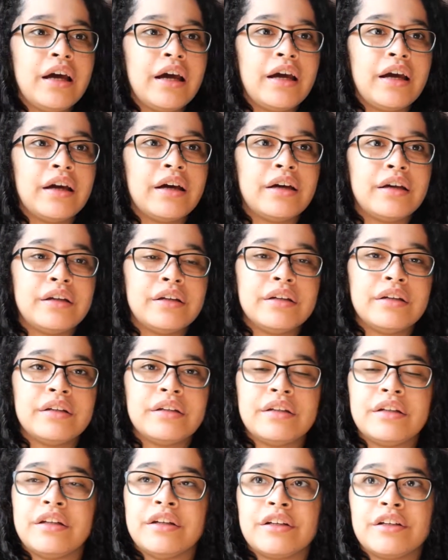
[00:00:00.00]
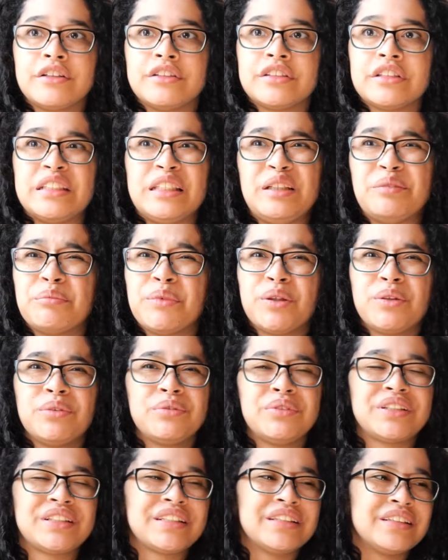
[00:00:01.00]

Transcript: and there's emotes